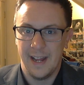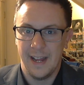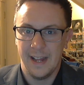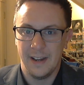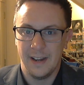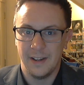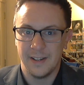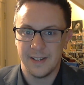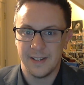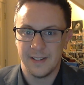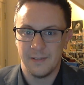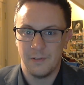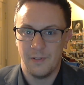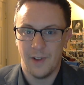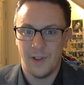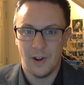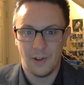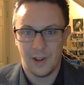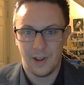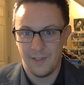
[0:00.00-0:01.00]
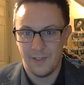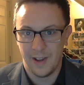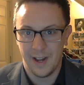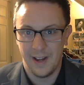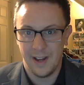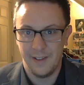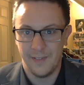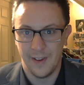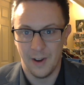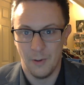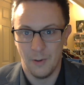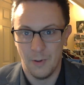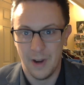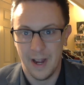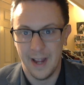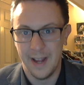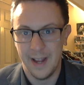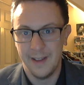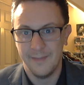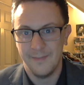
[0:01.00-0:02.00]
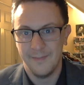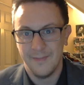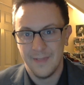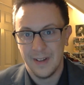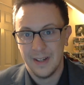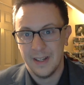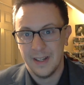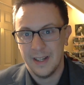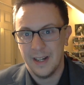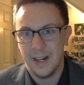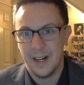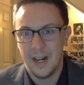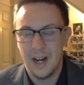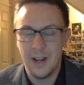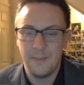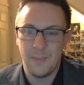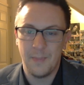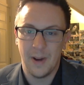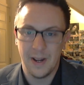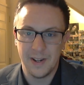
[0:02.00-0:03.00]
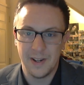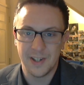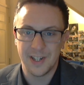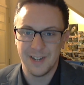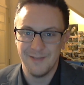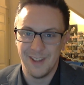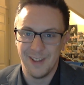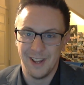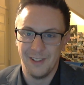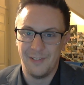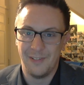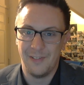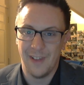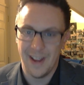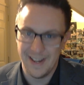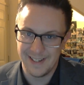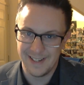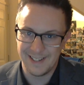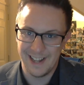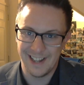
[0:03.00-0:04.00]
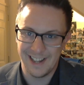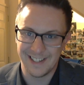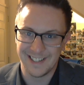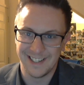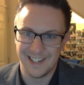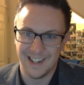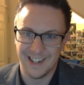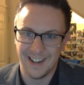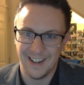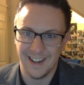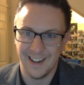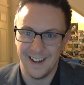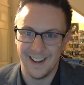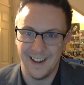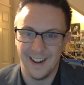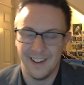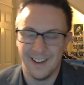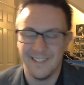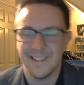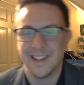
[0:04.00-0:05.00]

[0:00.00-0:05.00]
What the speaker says: and without giving anything away, I punched him in the face accidentally.